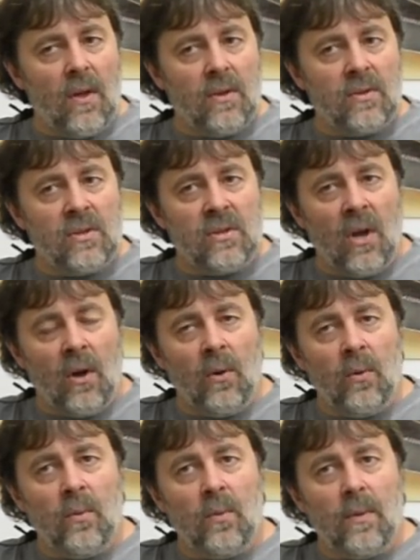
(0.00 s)

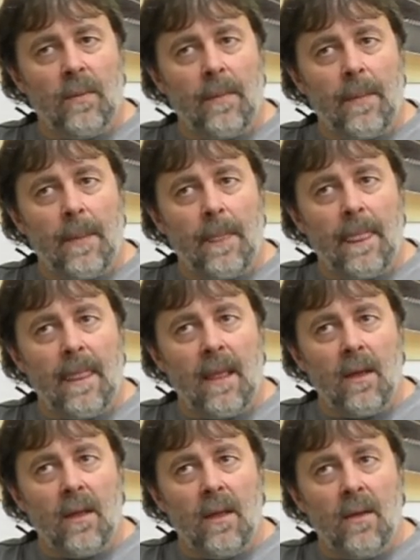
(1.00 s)
So
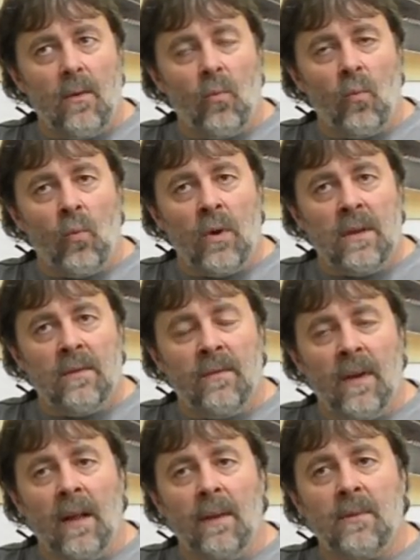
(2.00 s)
we
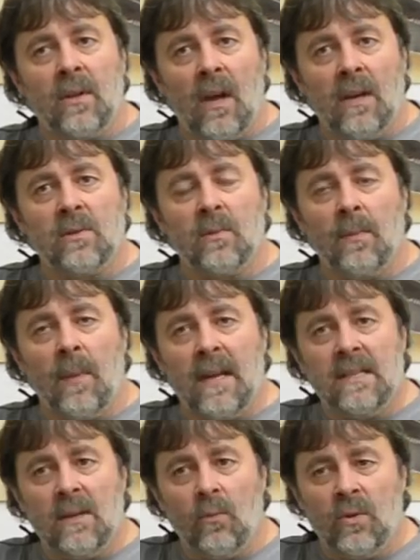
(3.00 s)
developed a customer
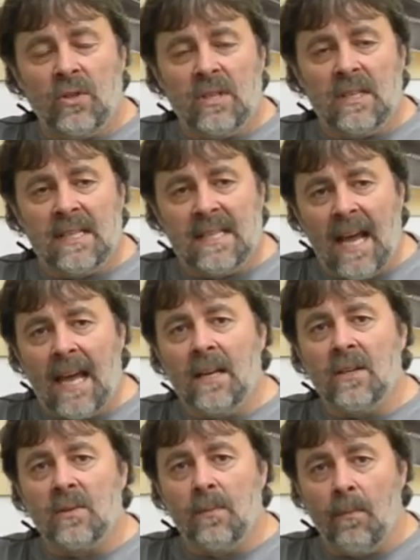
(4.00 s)
base that would sustain
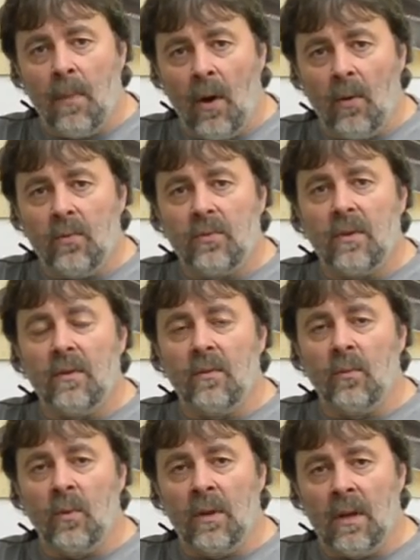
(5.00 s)
us both
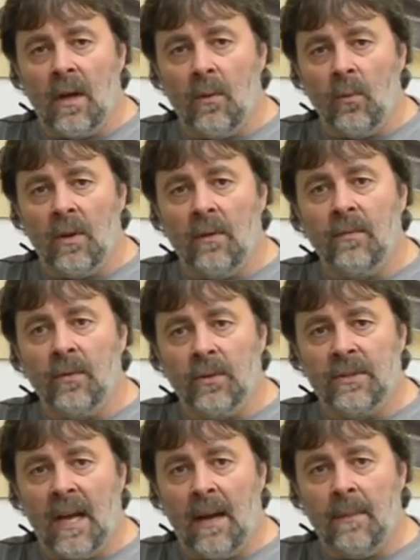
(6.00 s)
with a
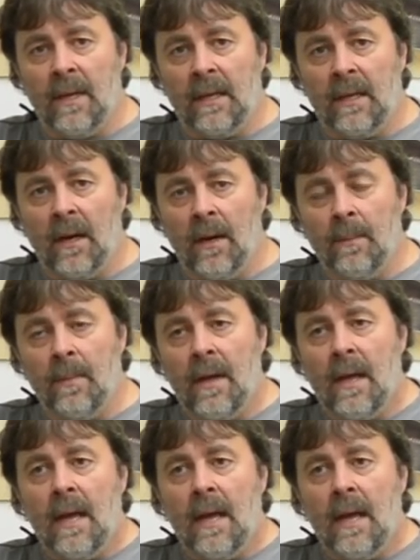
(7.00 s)
full-time income,